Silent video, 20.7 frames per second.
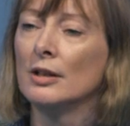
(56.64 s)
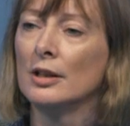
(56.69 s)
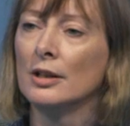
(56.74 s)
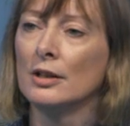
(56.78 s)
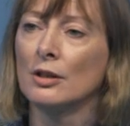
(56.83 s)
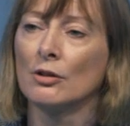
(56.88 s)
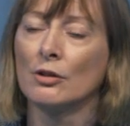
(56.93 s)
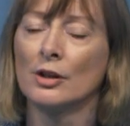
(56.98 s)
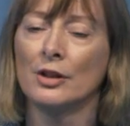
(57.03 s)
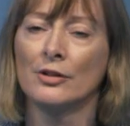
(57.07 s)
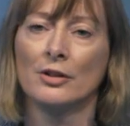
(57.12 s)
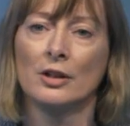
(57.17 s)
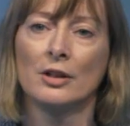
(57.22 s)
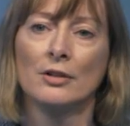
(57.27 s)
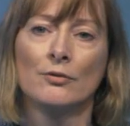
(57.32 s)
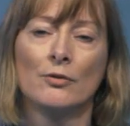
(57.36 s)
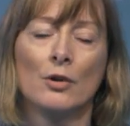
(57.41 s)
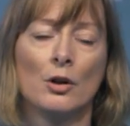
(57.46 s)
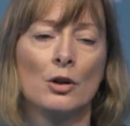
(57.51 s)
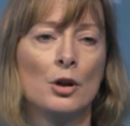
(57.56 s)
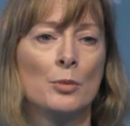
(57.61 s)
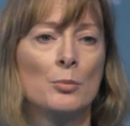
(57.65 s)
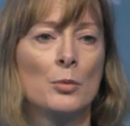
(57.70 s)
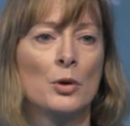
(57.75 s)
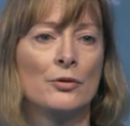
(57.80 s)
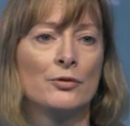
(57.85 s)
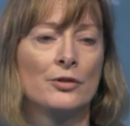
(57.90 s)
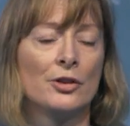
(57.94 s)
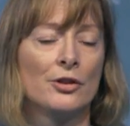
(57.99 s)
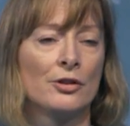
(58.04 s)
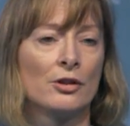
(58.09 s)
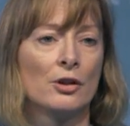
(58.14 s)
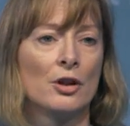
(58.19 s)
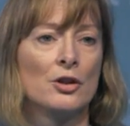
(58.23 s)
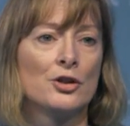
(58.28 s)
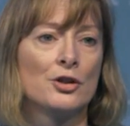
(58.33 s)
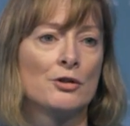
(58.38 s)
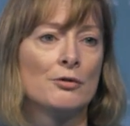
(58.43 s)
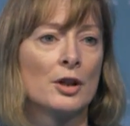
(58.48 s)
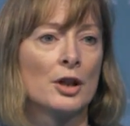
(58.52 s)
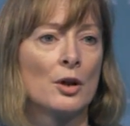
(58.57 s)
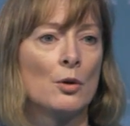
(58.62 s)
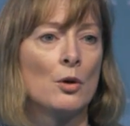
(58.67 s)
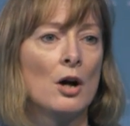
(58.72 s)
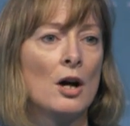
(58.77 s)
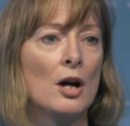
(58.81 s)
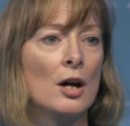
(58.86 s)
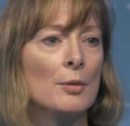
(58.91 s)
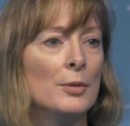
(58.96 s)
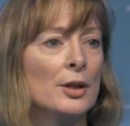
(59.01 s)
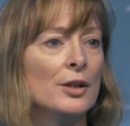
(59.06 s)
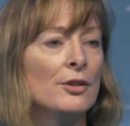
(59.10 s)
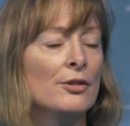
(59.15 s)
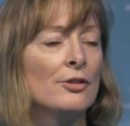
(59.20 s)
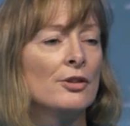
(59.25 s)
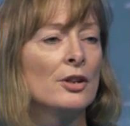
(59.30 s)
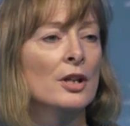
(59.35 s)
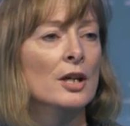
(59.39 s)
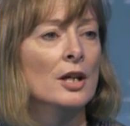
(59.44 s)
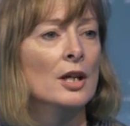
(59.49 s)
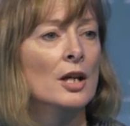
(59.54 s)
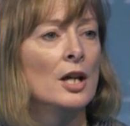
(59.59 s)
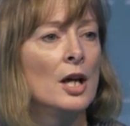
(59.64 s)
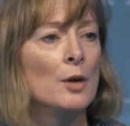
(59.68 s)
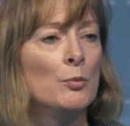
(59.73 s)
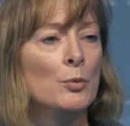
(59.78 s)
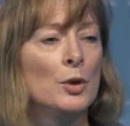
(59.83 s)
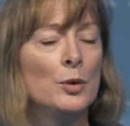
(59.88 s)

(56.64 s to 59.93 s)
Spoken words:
increasing volume of disclosure requirements. And